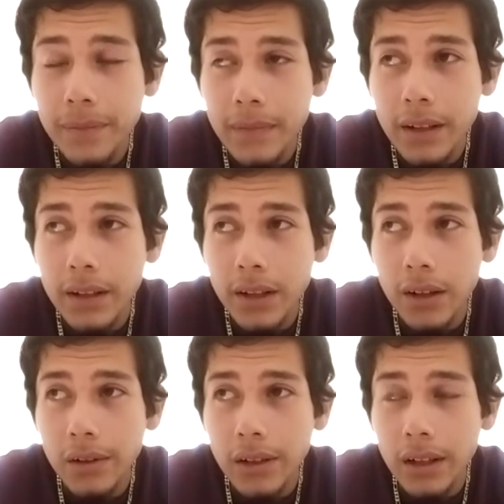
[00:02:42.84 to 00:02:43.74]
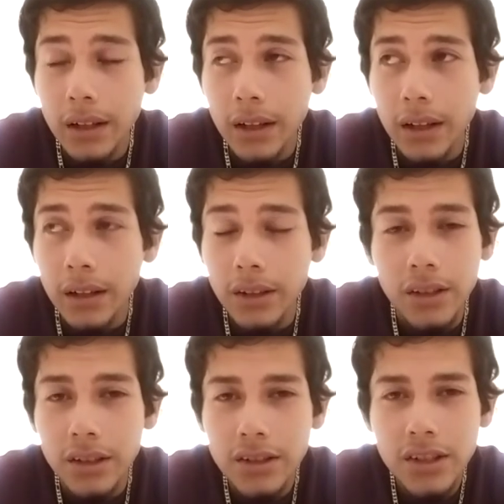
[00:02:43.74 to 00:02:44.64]

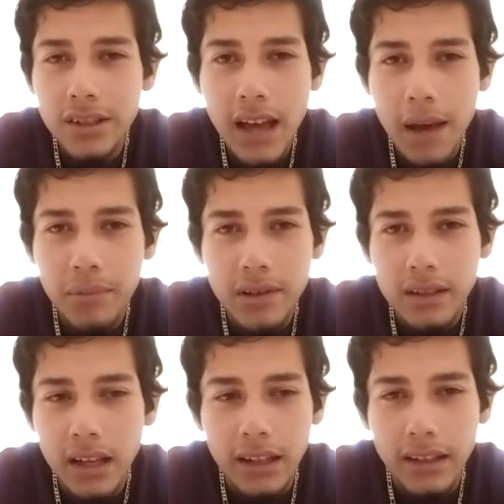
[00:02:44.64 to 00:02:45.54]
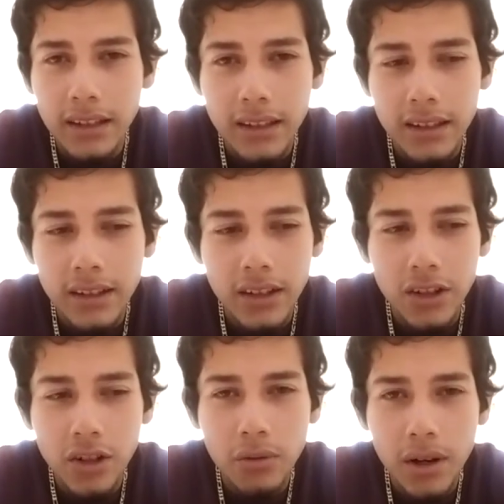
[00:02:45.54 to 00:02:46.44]
It just happens. Like
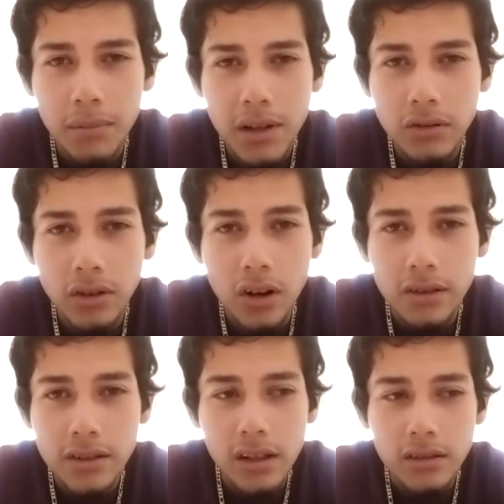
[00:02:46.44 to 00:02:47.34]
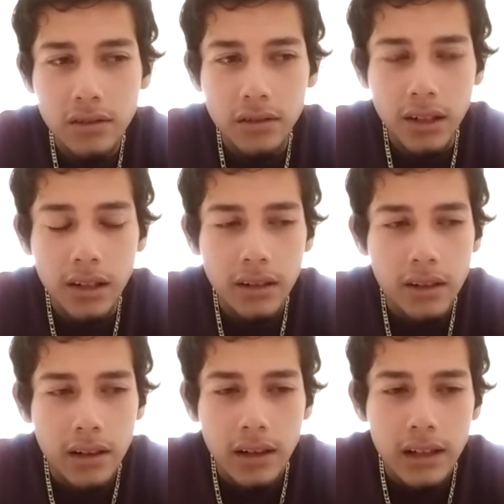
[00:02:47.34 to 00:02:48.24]
you don't want to mess with the cartels over there.
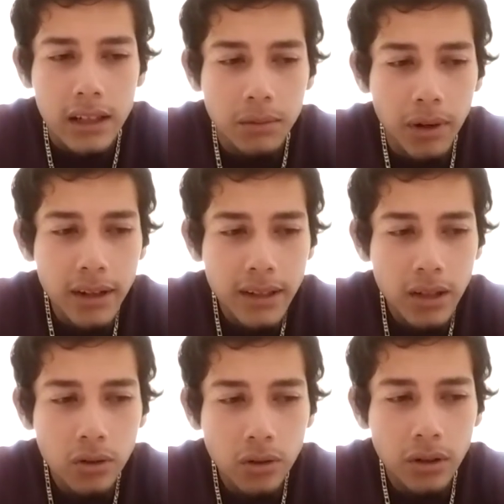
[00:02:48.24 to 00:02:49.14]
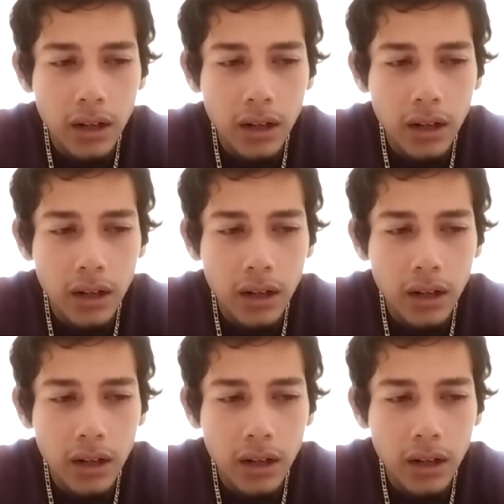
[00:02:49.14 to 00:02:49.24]
But anywho,